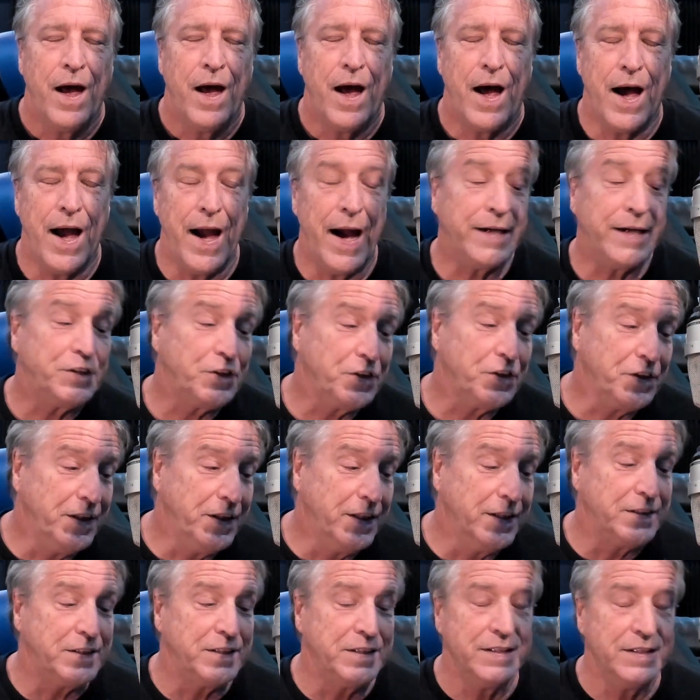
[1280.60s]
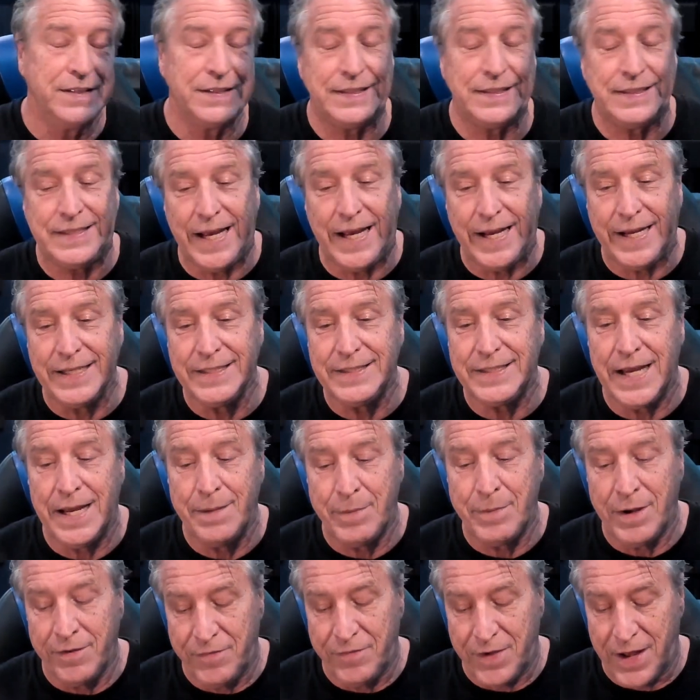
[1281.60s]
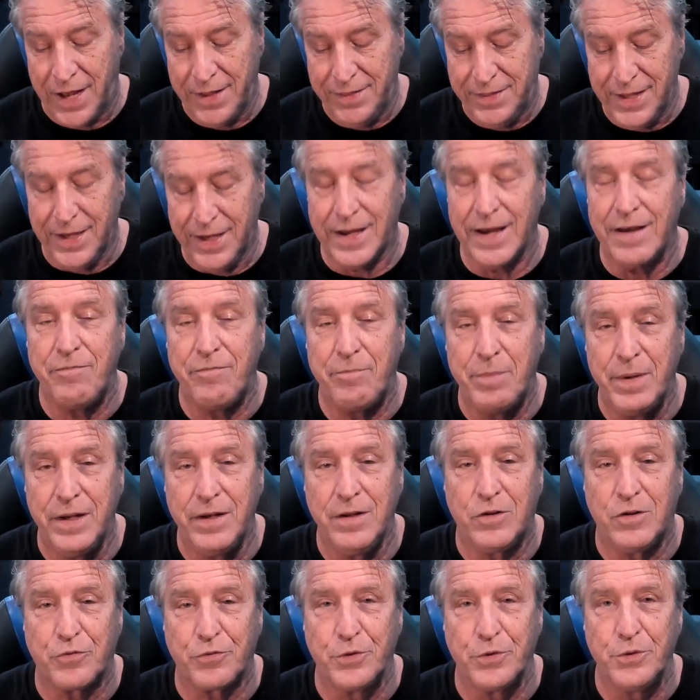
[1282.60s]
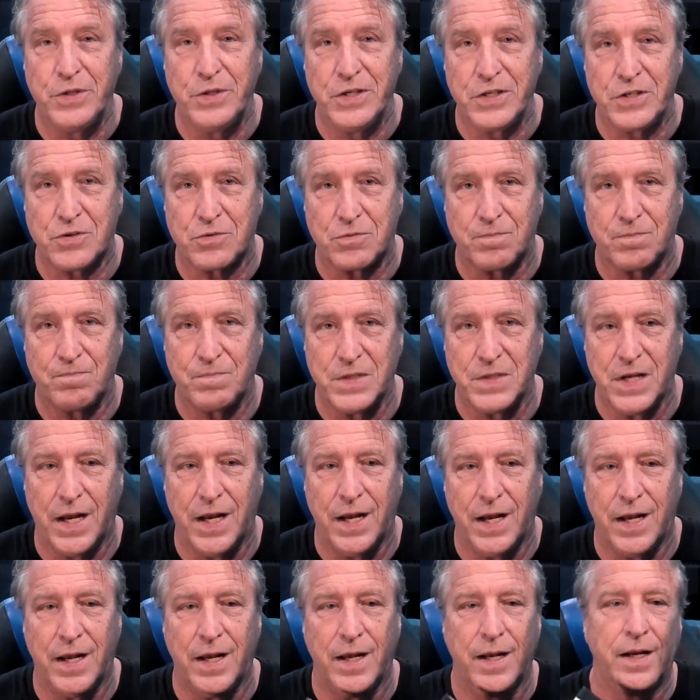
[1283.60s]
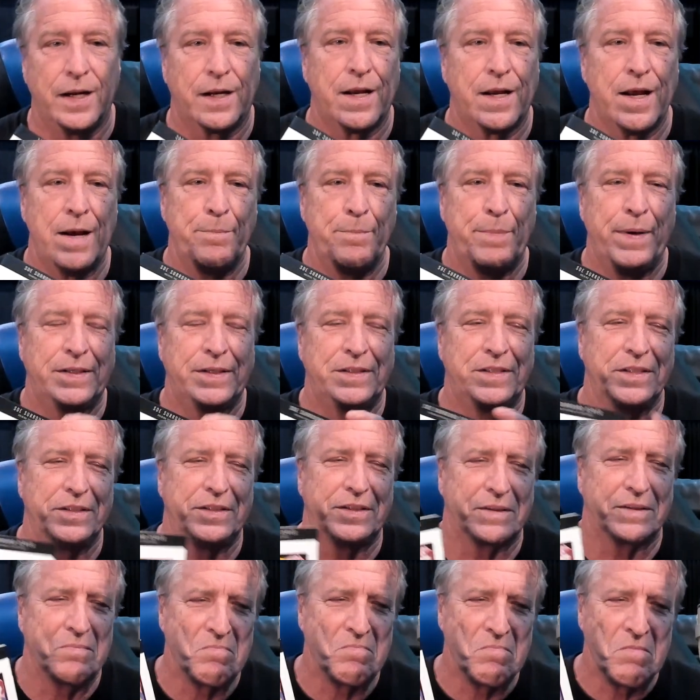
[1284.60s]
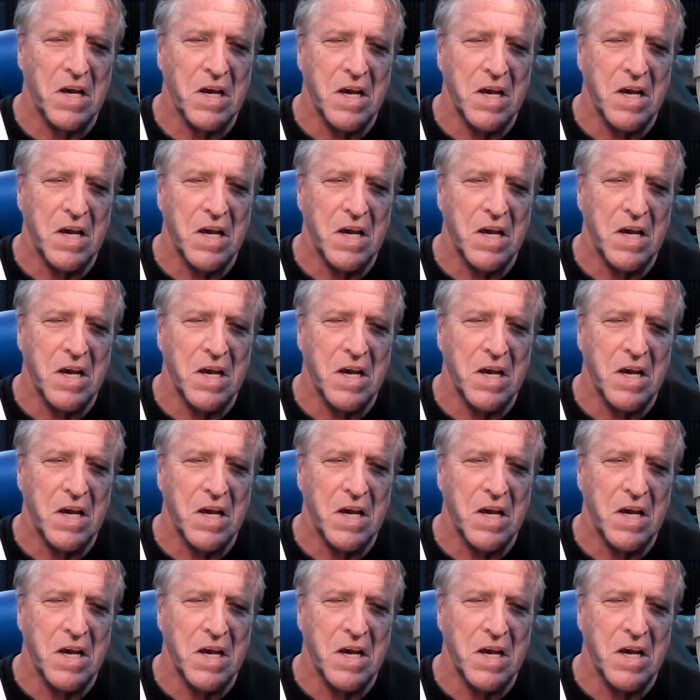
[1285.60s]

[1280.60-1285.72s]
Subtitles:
I actually listened the second time. I think I've been through this compact disc